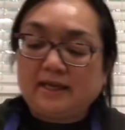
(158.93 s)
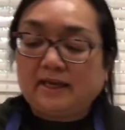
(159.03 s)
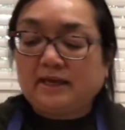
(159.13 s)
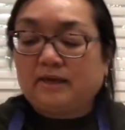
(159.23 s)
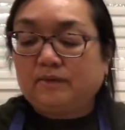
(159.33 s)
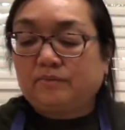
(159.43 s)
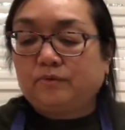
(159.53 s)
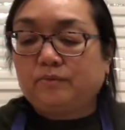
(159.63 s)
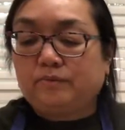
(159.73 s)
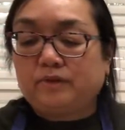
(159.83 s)
And
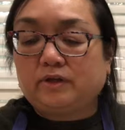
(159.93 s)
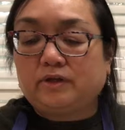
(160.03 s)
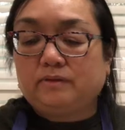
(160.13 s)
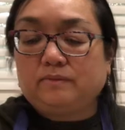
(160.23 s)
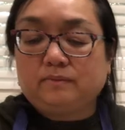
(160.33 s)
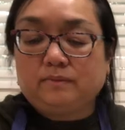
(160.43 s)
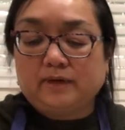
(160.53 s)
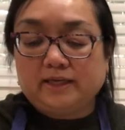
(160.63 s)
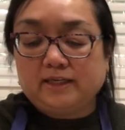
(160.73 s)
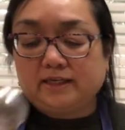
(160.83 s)
we'll put
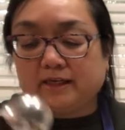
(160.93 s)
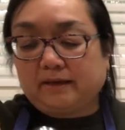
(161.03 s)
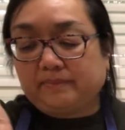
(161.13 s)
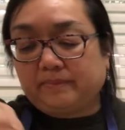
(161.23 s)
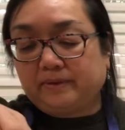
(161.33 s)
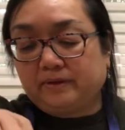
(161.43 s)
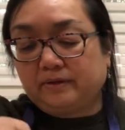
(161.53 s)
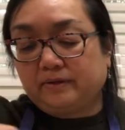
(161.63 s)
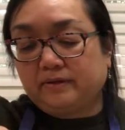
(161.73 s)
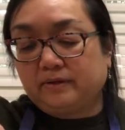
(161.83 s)
1 cup.
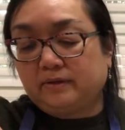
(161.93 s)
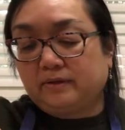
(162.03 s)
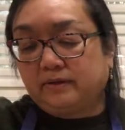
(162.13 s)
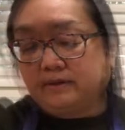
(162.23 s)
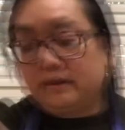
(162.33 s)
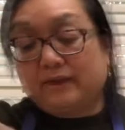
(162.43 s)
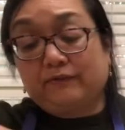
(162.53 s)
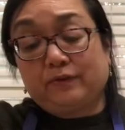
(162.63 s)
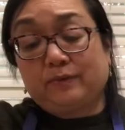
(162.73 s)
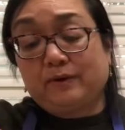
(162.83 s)
Now,
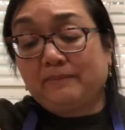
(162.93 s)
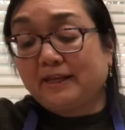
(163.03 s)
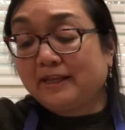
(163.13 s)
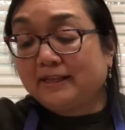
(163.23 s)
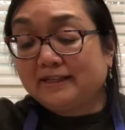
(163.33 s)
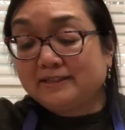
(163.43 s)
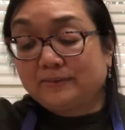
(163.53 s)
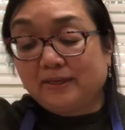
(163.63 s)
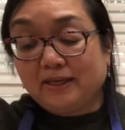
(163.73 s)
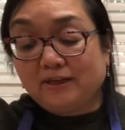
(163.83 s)
if you wanna make it less
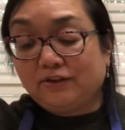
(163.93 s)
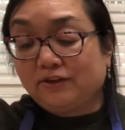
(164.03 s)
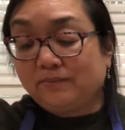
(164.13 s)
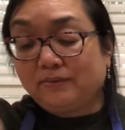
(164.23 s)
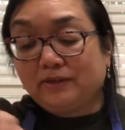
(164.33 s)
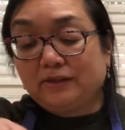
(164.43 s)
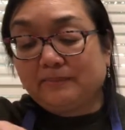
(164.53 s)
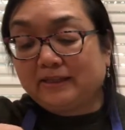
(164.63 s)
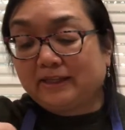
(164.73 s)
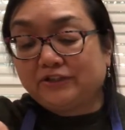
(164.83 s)
sweet, you can put a little
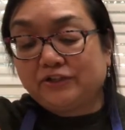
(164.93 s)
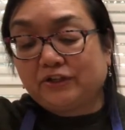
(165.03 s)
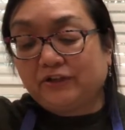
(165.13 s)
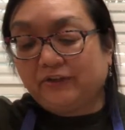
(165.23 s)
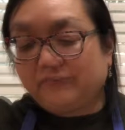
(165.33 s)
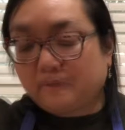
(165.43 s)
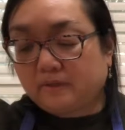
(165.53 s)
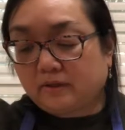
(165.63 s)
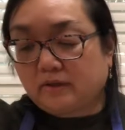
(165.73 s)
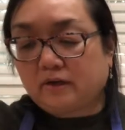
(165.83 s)
bit less sugar.
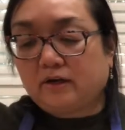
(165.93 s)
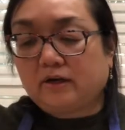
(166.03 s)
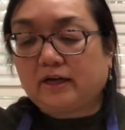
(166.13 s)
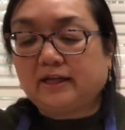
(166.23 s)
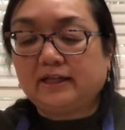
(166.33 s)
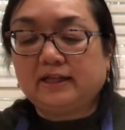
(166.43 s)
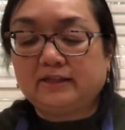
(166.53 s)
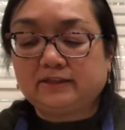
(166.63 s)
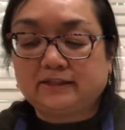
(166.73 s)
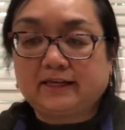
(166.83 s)
All right, that
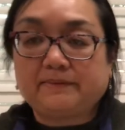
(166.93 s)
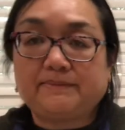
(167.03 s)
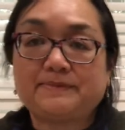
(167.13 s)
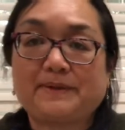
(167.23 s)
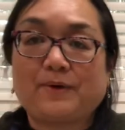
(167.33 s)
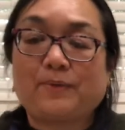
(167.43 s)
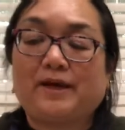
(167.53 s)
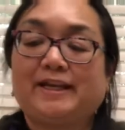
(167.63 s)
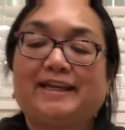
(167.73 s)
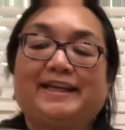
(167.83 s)
looks like it's about
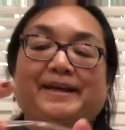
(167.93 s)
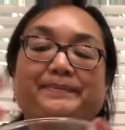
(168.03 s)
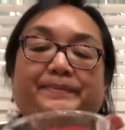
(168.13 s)
1 cup.